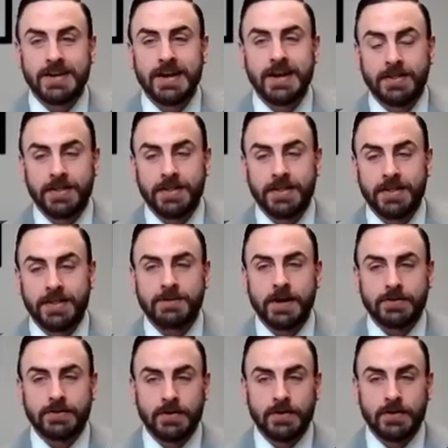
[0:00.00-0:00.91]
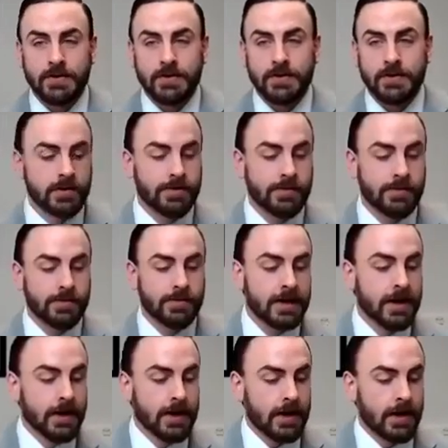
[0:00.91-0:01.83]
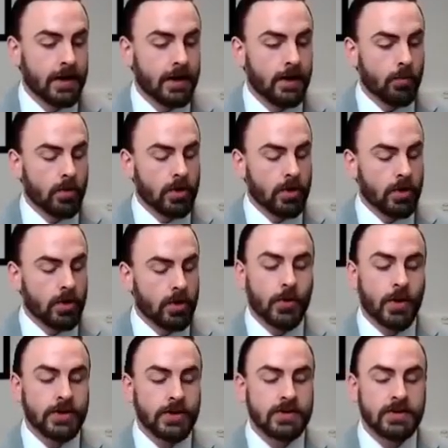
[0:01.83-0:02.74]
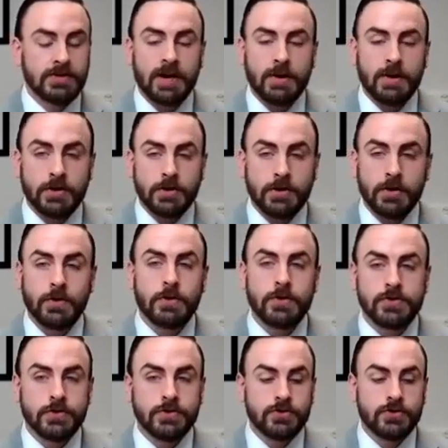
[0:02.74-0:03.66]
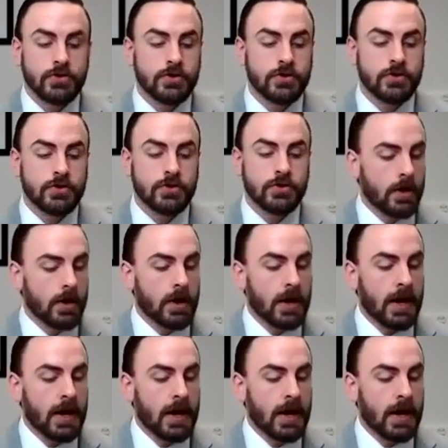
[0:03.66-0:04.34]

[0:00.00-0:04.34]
to think about, so hang with me. One of the questions I would encourage you to chew on